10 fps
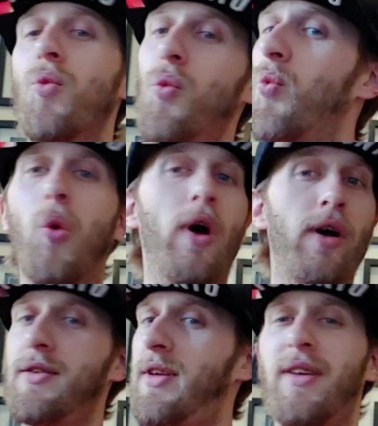
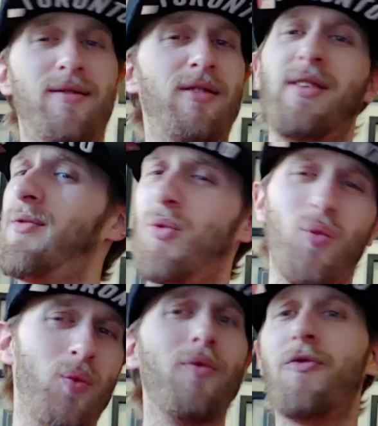Well,
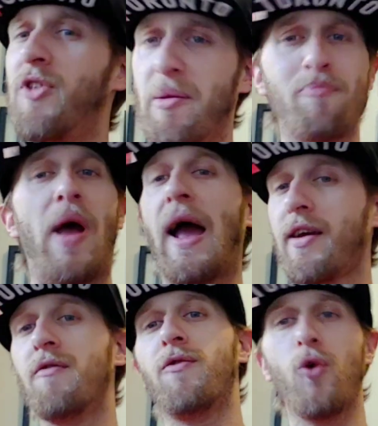flip back
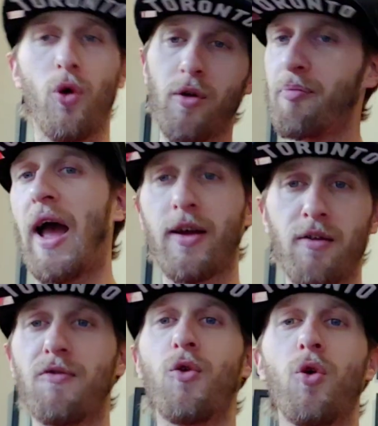and forth, back
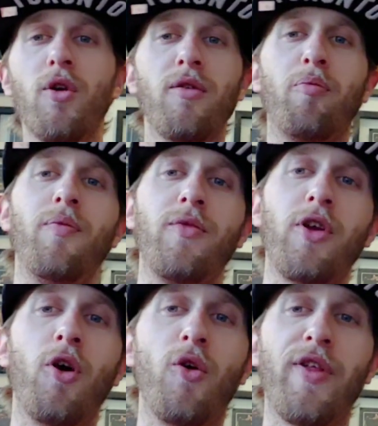and forth.
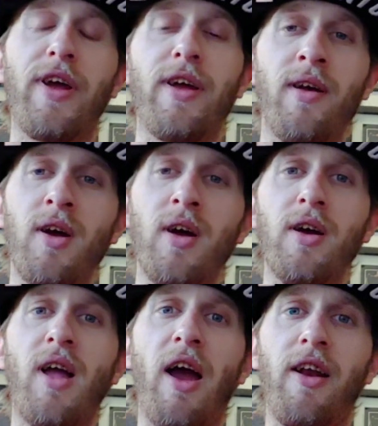They
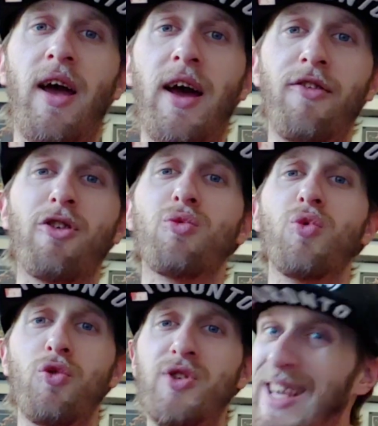kind of had their
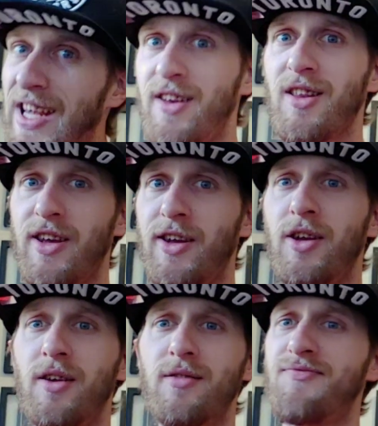
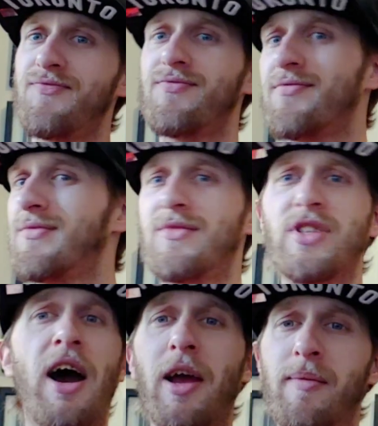routinely
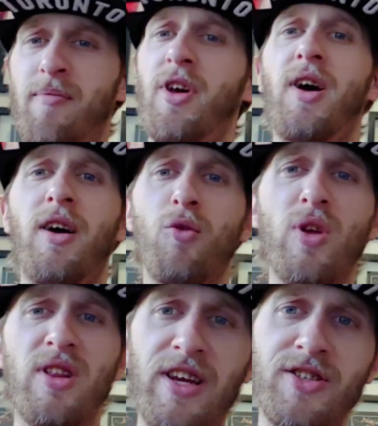timed
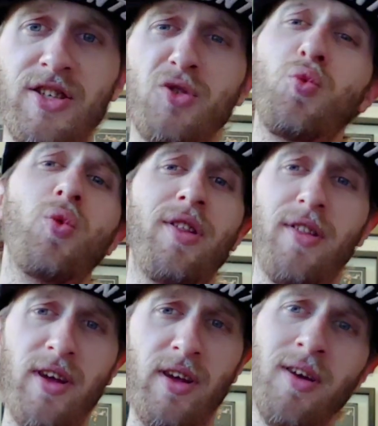releases with
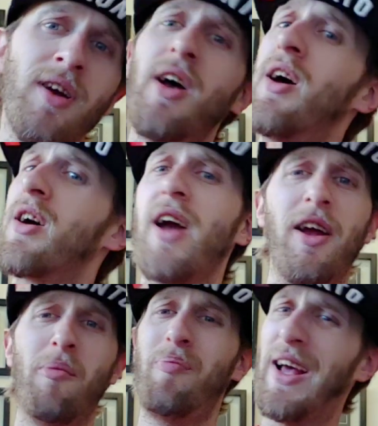the
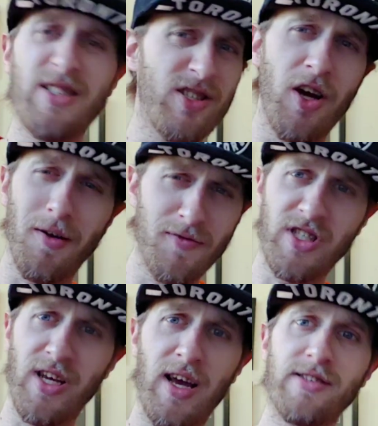kind of best of
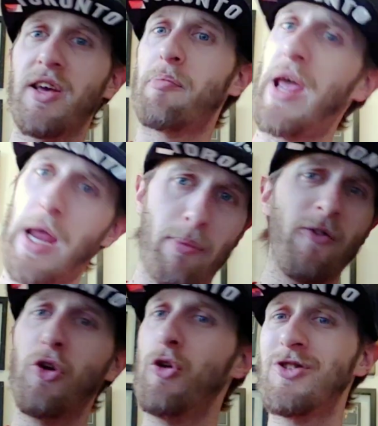sets like
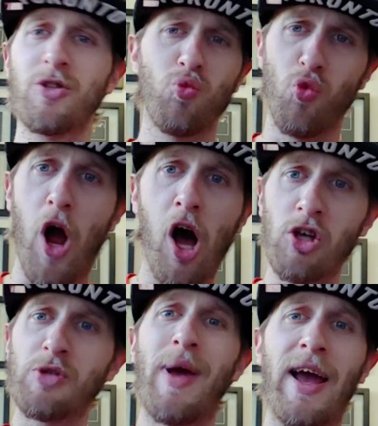pay-per-views, Raw,
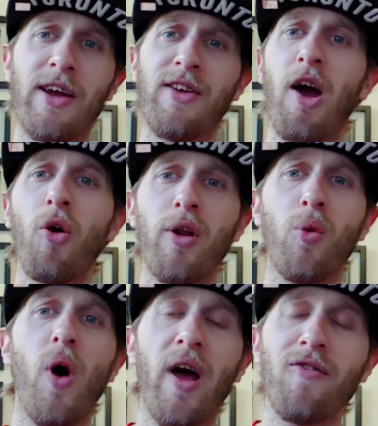SmackDown, and
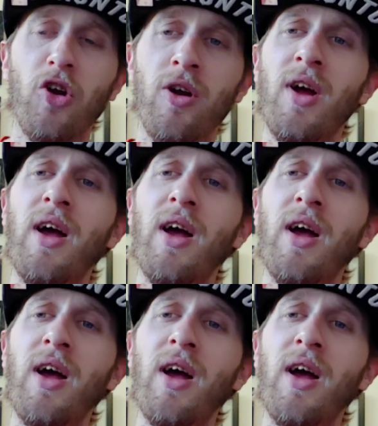whatever.